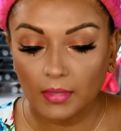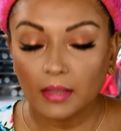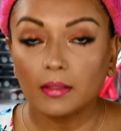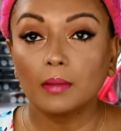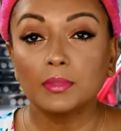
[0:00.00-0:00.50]
I
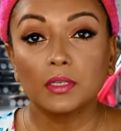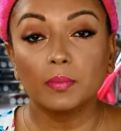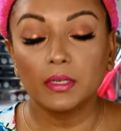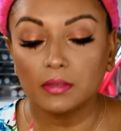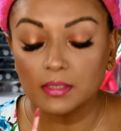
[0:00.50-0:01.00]
think I'm just going to put
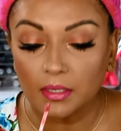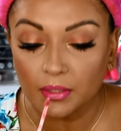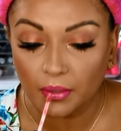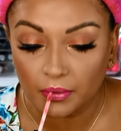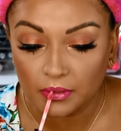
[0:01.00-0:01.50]
it on the
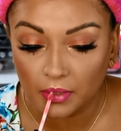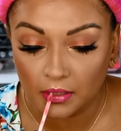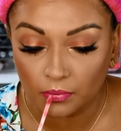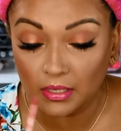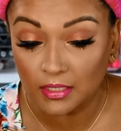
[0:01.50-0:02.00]
center. It's
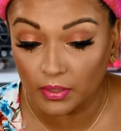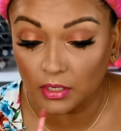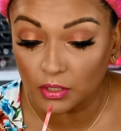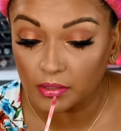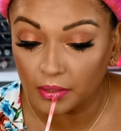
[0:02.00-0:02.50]
what I
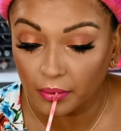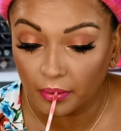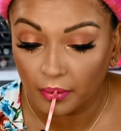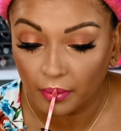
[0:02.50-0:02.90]
usually do.